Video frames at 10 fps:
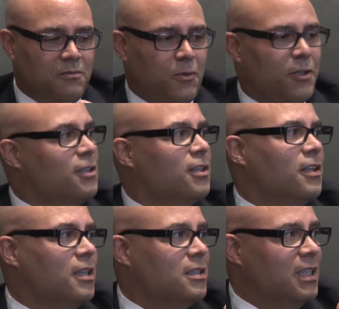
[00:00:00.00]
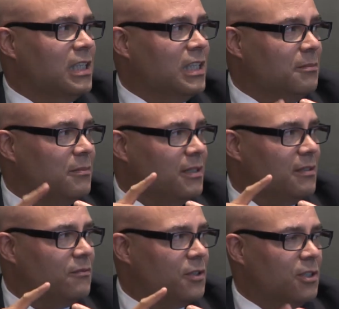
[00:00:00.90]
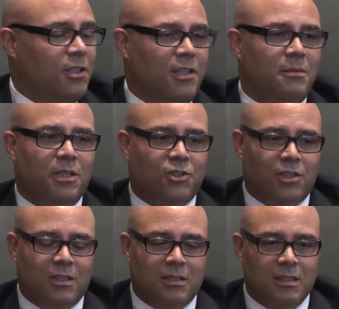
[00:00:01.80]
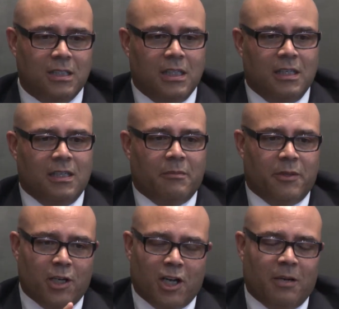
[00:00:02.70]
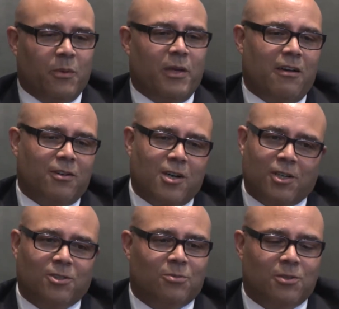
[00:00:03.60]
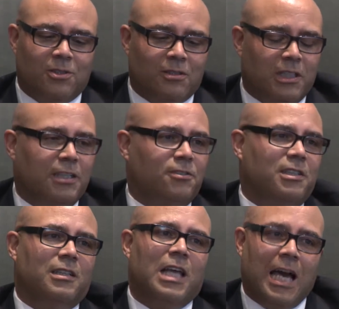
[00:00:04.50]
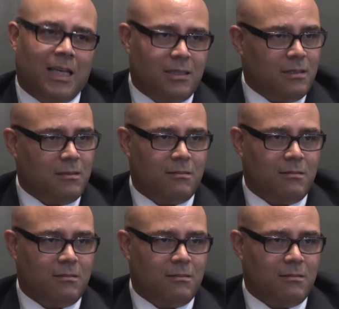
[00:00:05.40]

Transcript: for the good of the team, for the good of the mission. In the Army, we have a cardinal rule: leaders eat last.